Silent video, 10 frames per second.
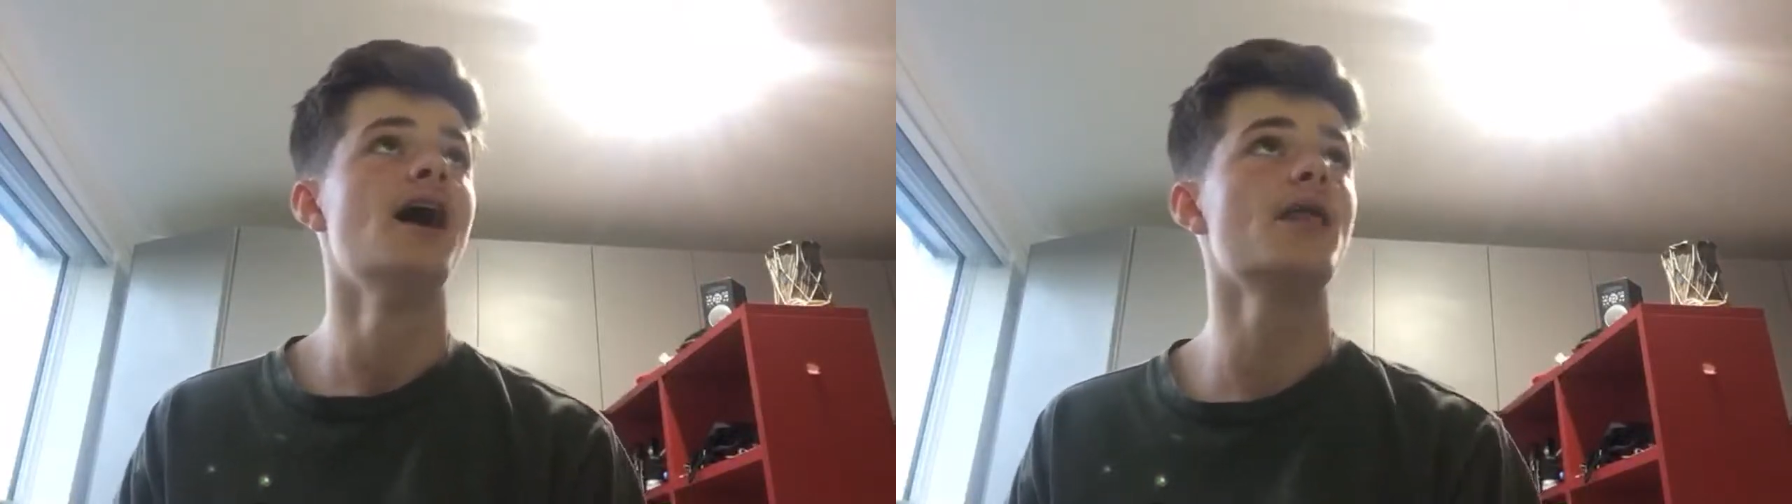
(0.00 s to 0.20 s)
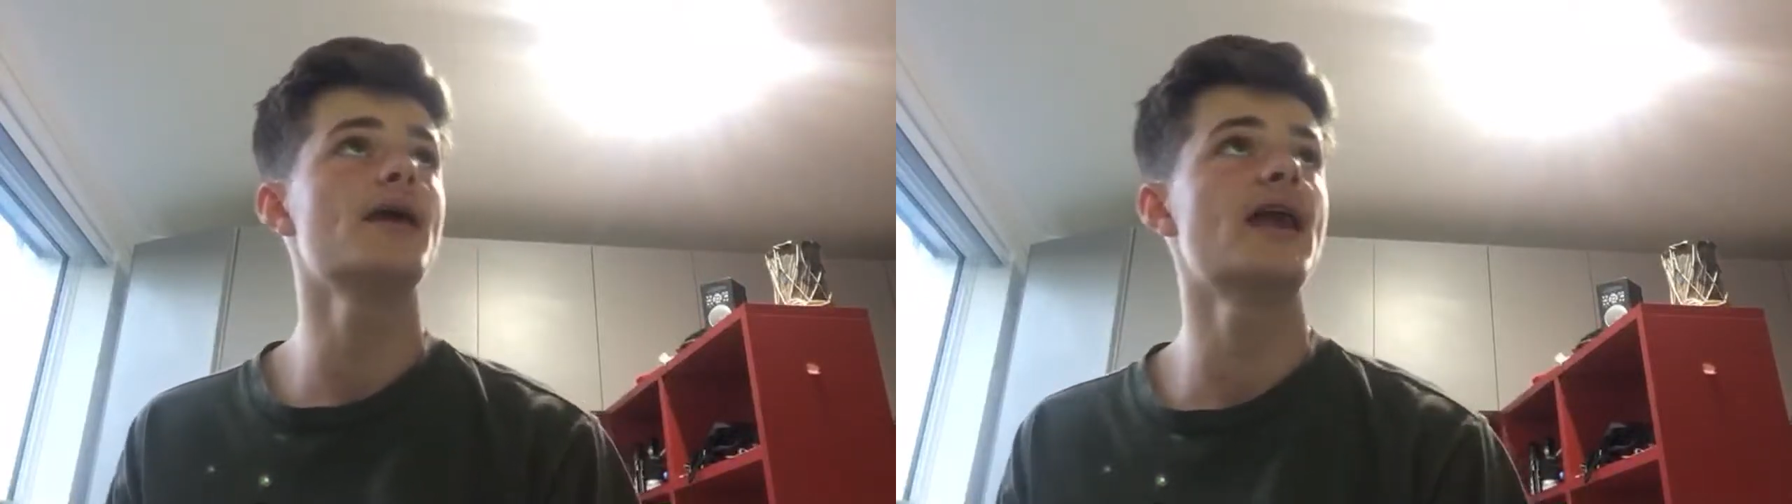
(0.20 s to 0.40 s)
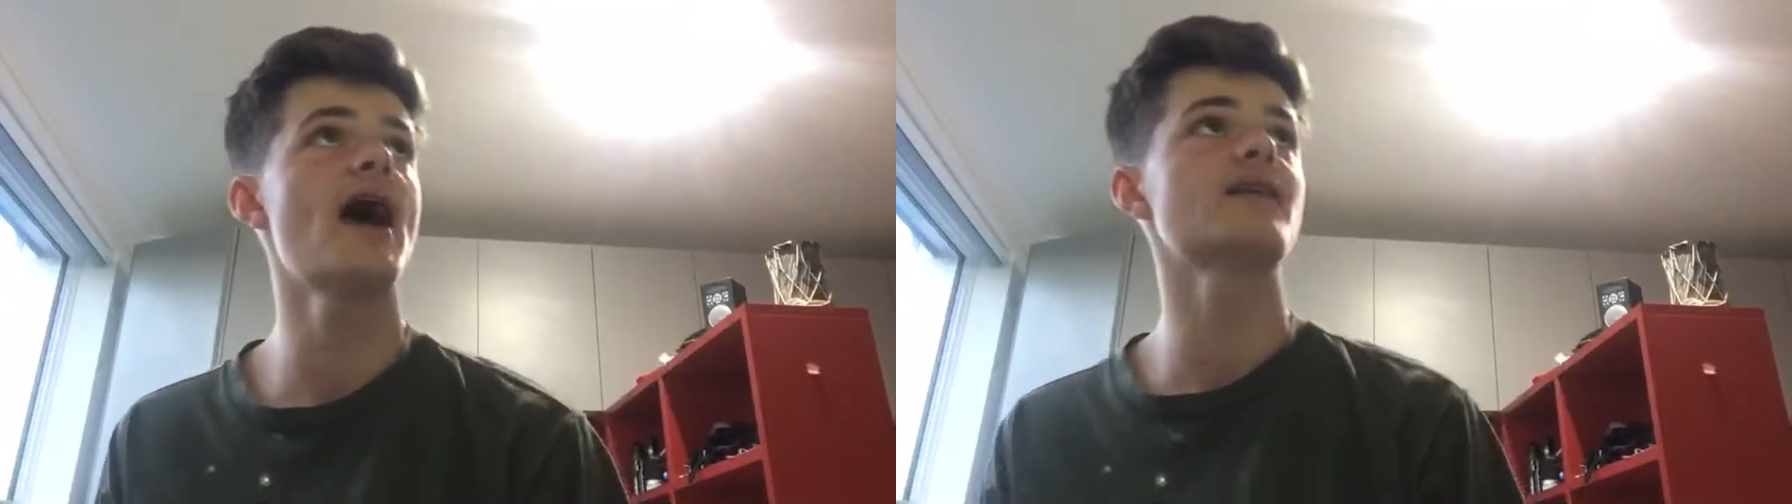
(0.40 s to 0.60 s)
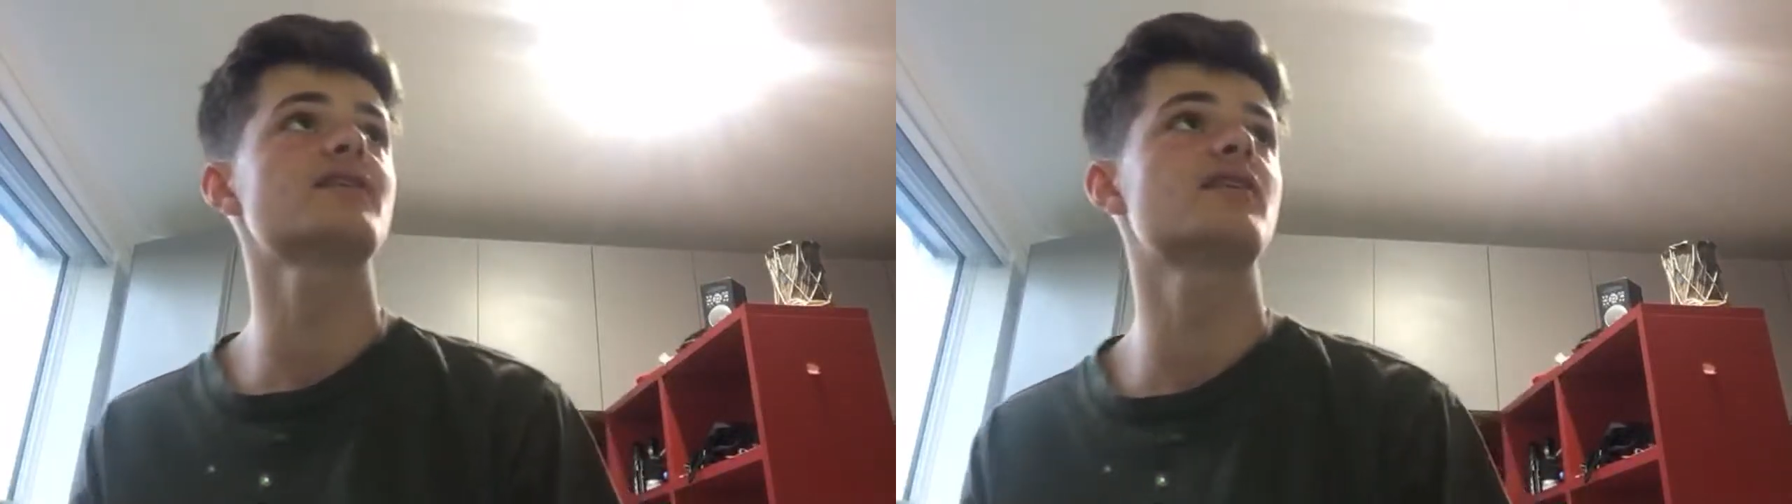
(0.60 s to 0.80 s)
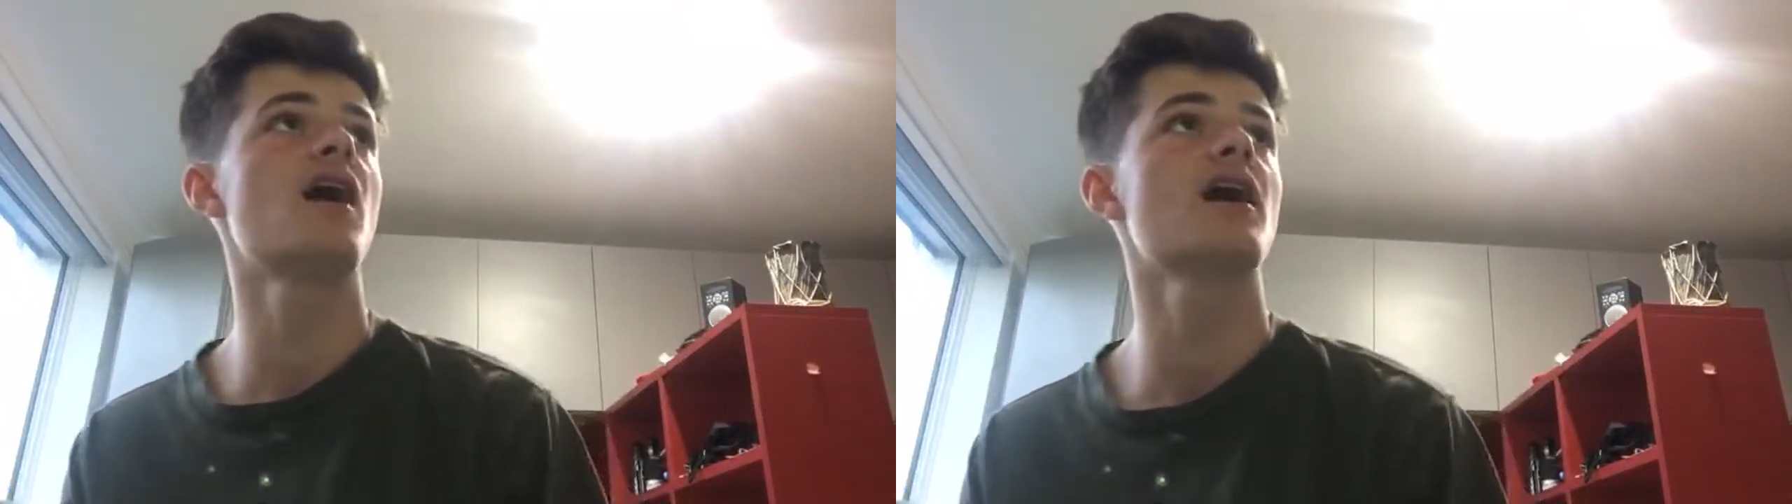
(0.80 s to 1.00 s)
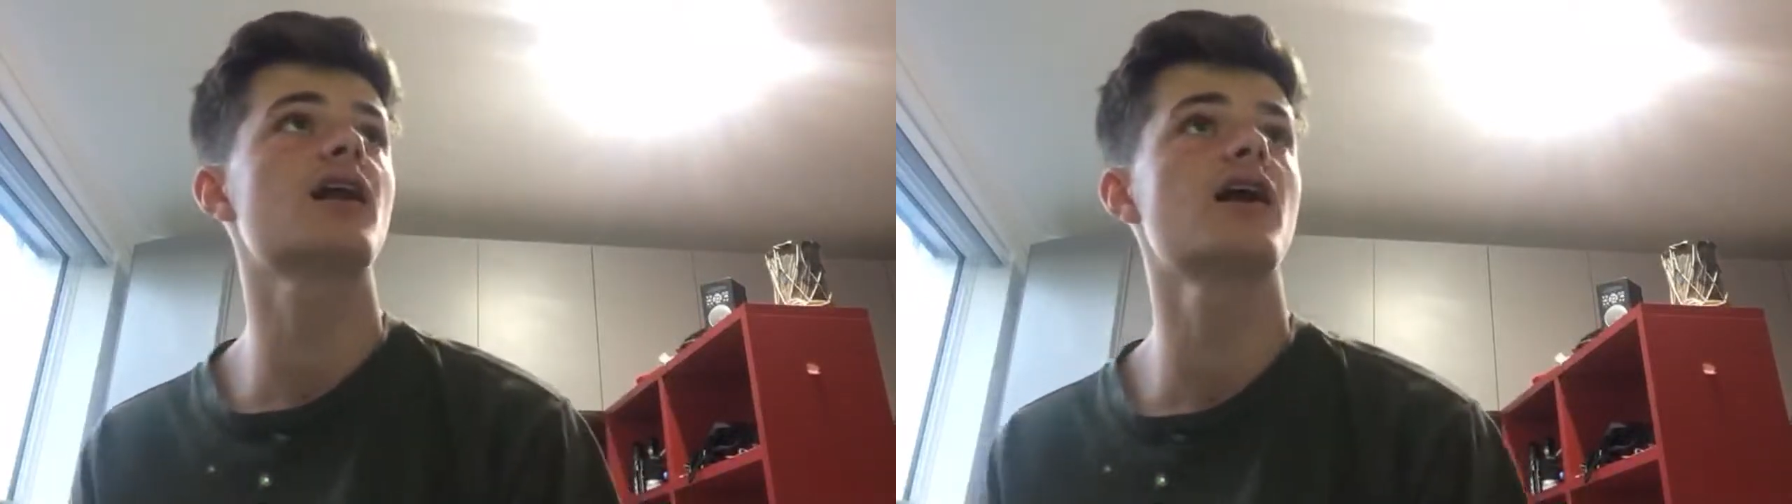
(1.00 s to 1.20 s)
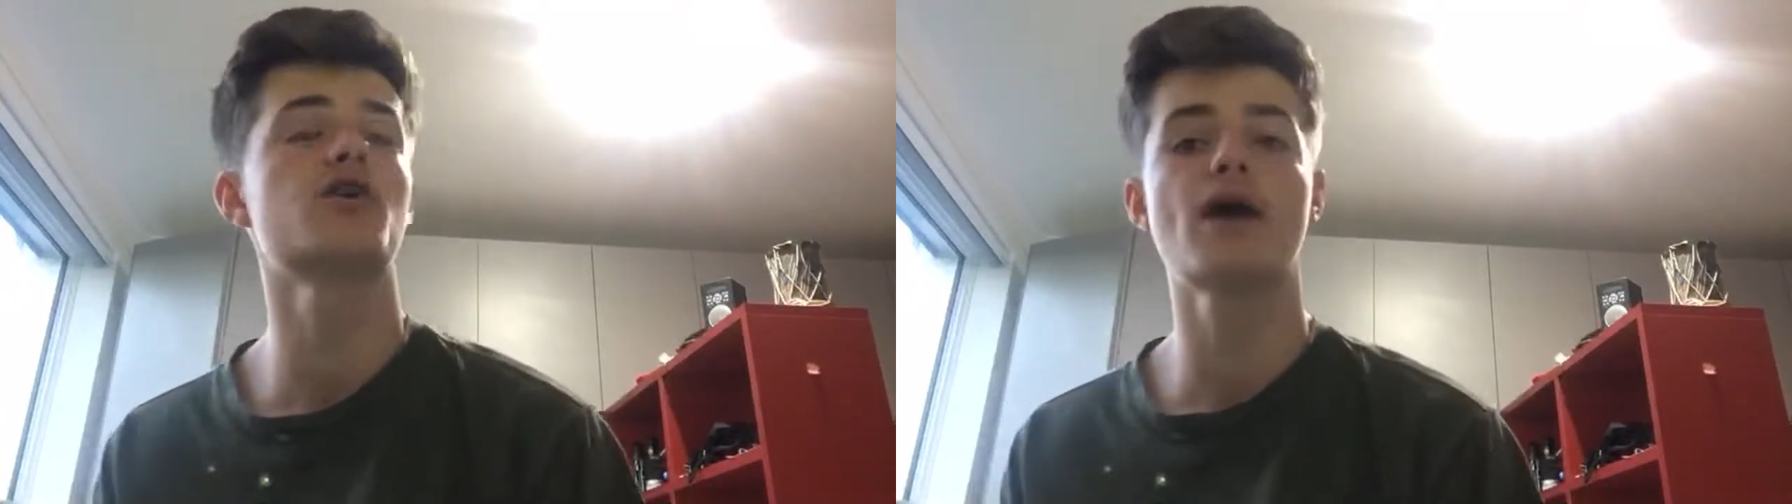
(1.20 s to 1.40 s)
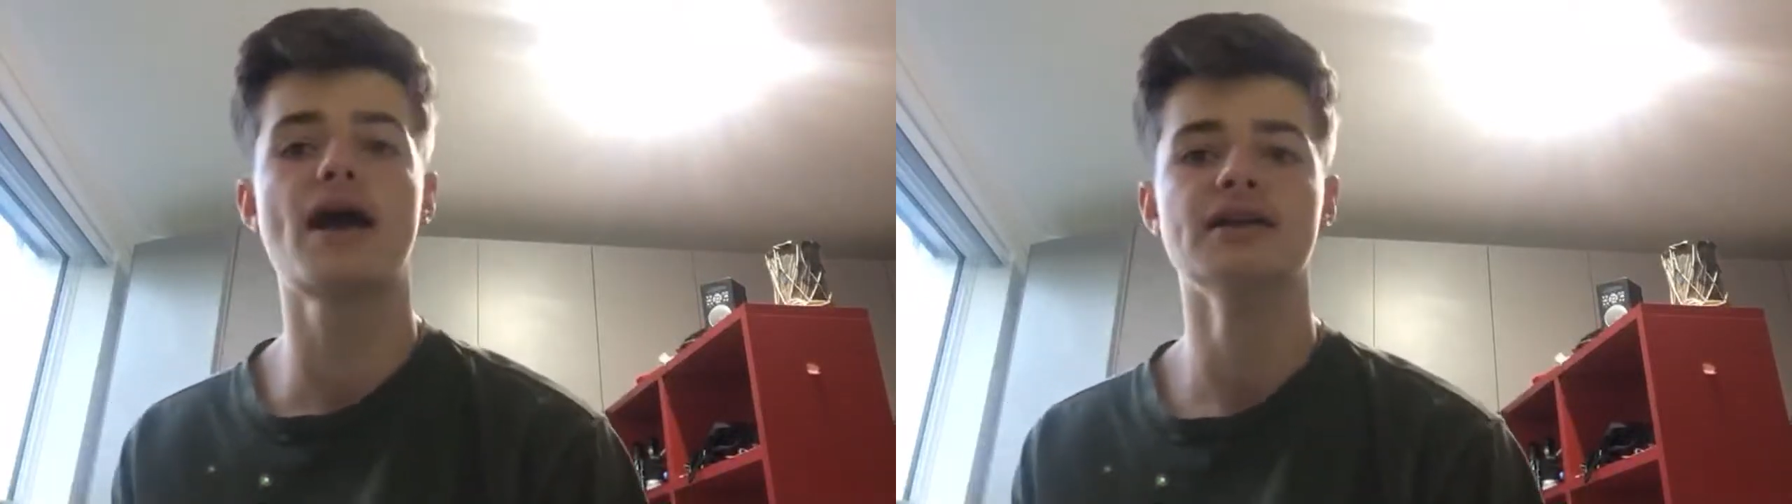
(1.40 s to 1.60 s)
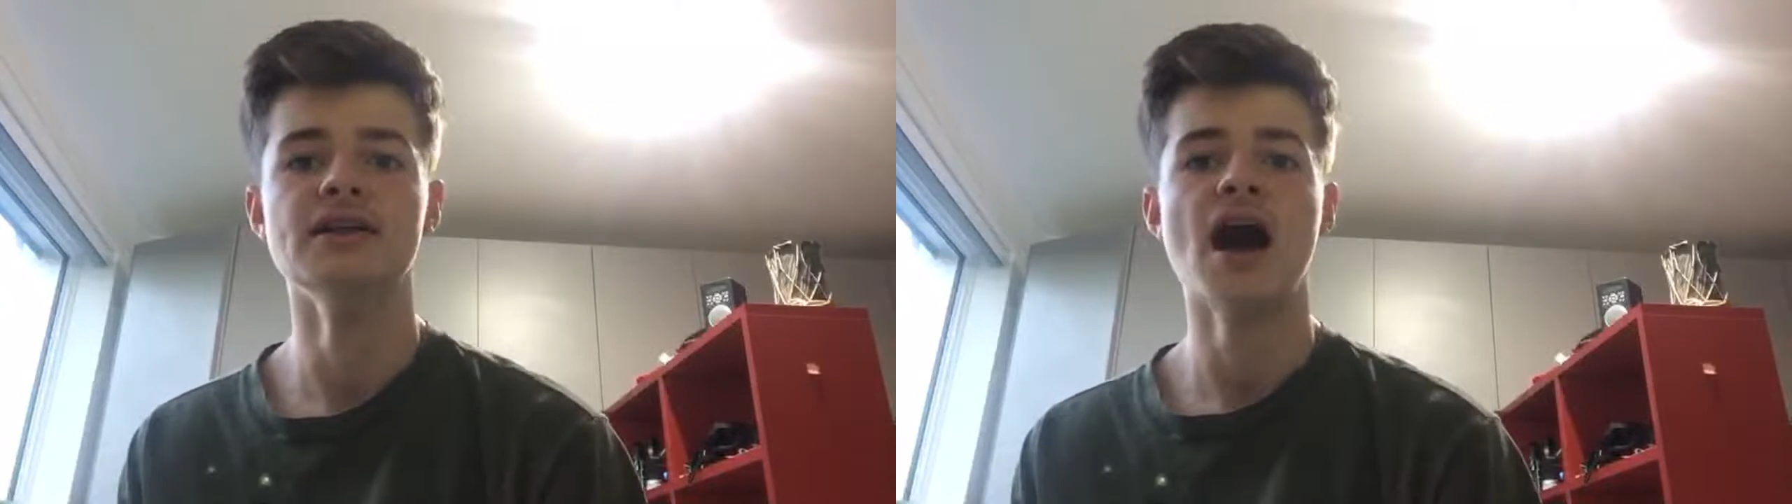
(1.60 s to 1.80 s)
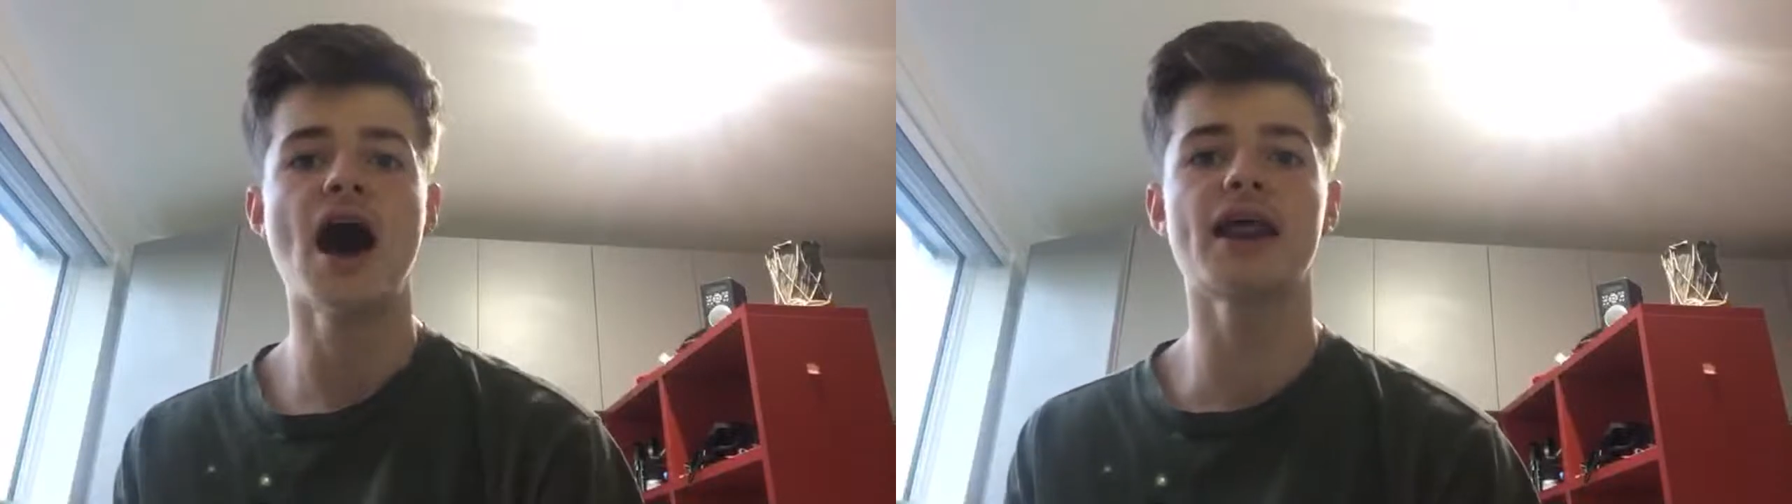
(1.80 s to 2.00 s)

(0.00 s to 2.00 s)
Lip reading: and then Hector can't clear it away,